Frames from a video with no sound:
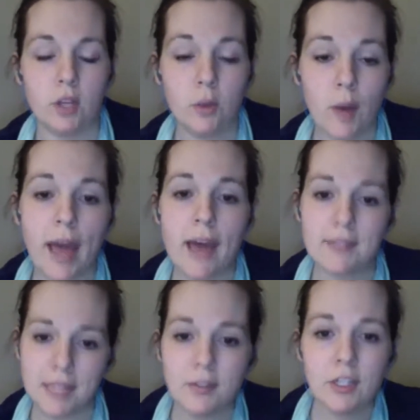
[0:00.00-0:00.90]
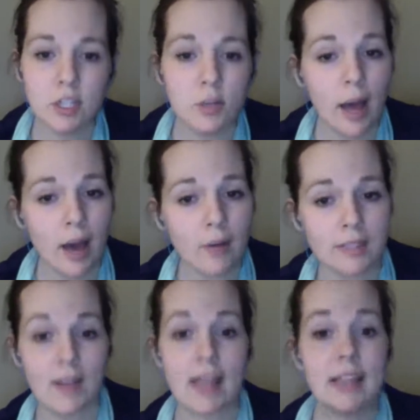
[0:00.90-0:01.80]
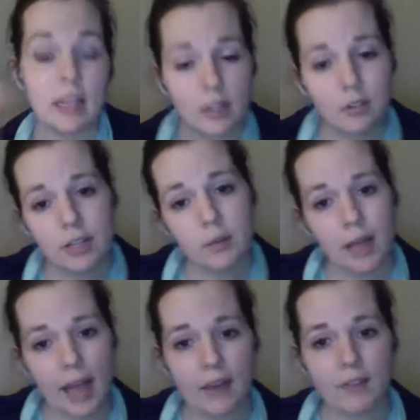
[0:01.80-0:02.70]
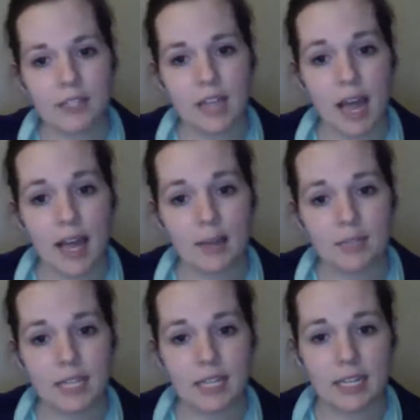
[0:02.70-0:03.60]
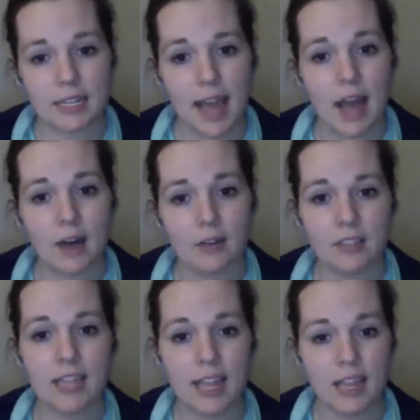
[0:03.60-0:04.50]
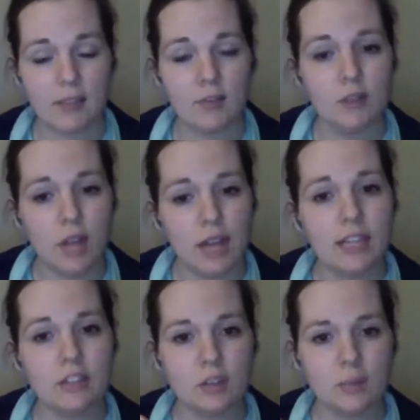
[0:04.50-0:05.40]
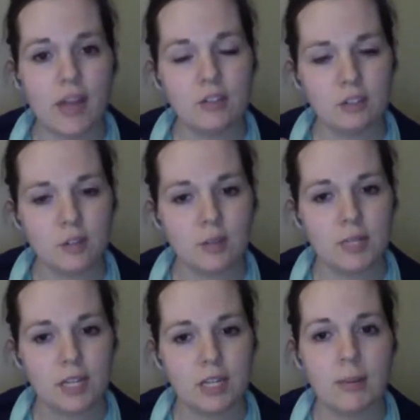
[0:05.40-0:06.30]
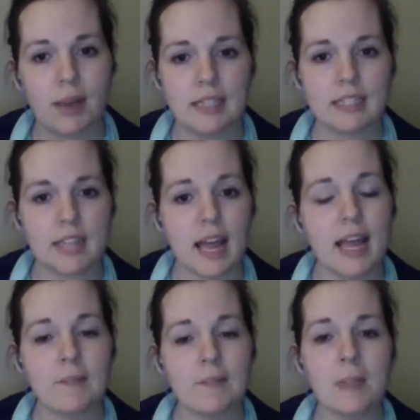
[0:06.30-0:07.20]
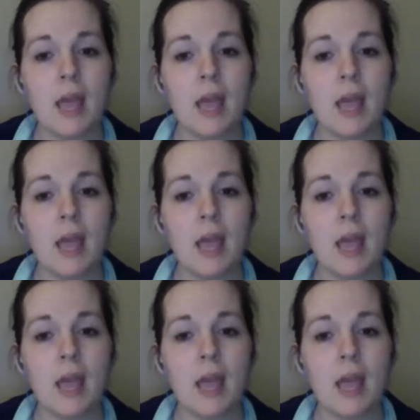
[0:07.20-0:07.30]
You have 72 hours up, and they literally will have a time ticking down saying, if you do not get your manuscript here by this time,